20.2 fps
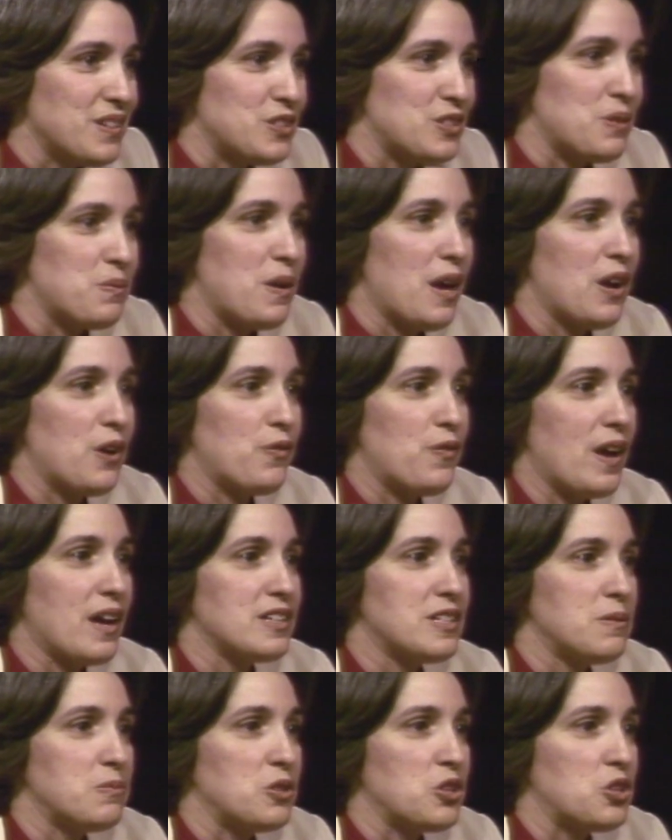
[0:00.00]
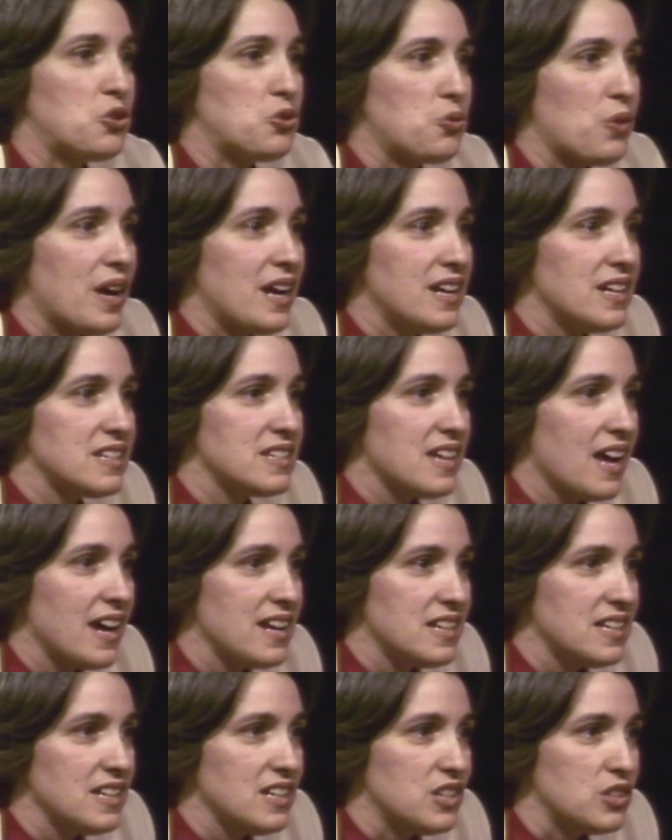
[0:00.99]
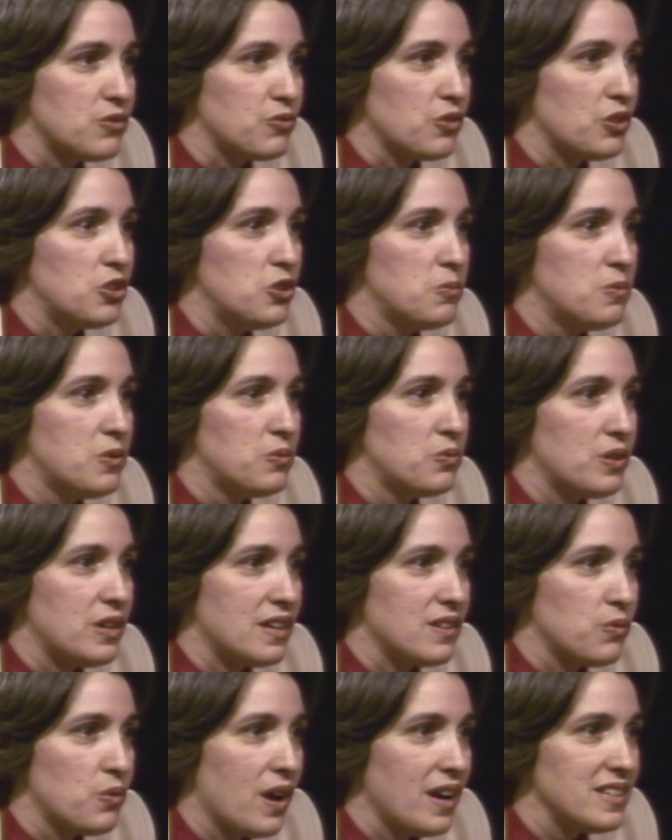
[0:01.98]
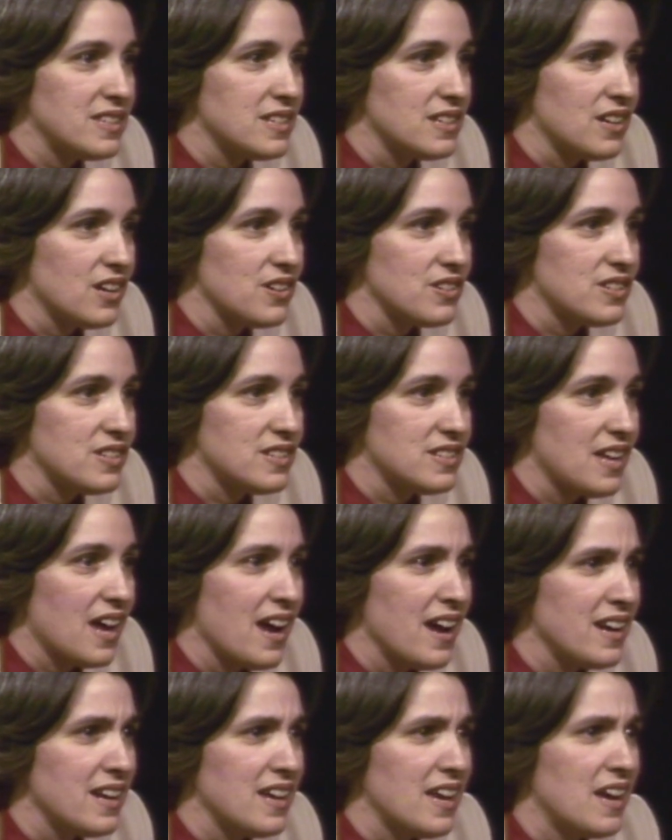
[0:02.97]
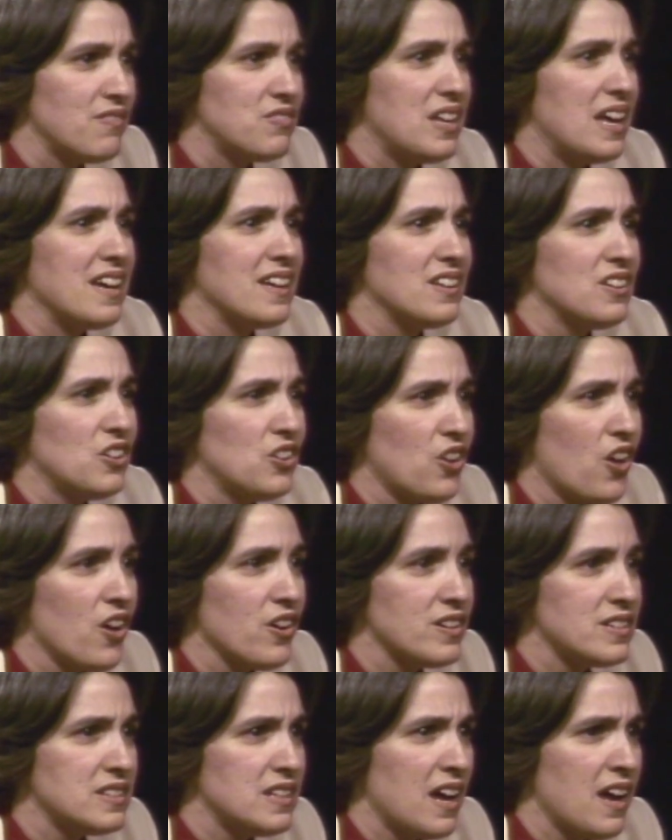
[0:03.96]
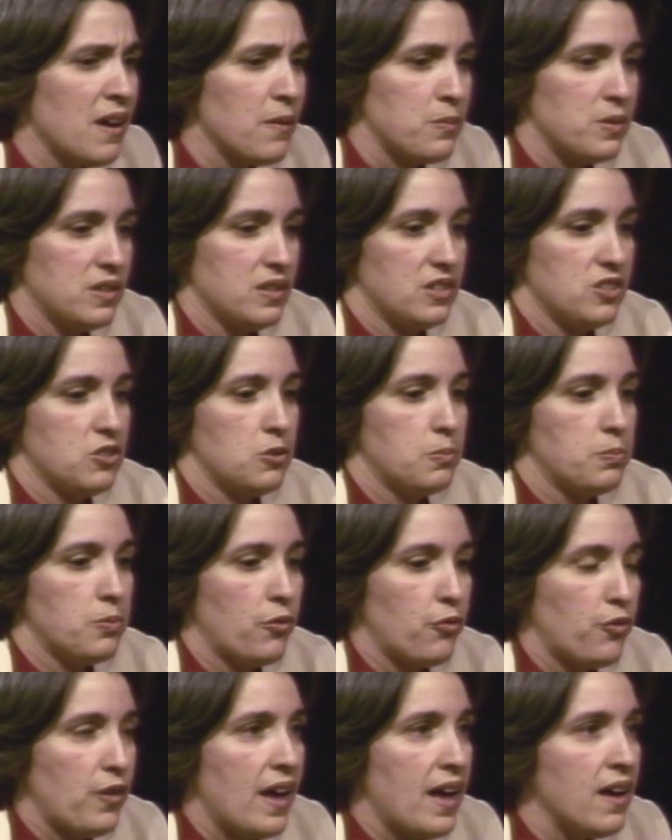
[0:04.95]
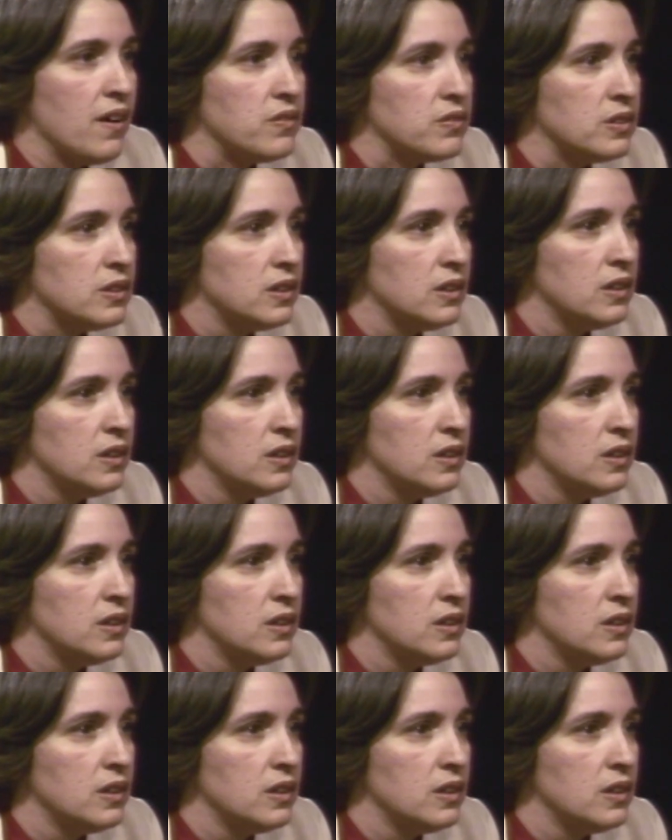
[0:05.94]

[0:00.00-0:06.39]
As a matter of fact, some of the greatest ideas for human rights in our society have taken the longest time because they're profound.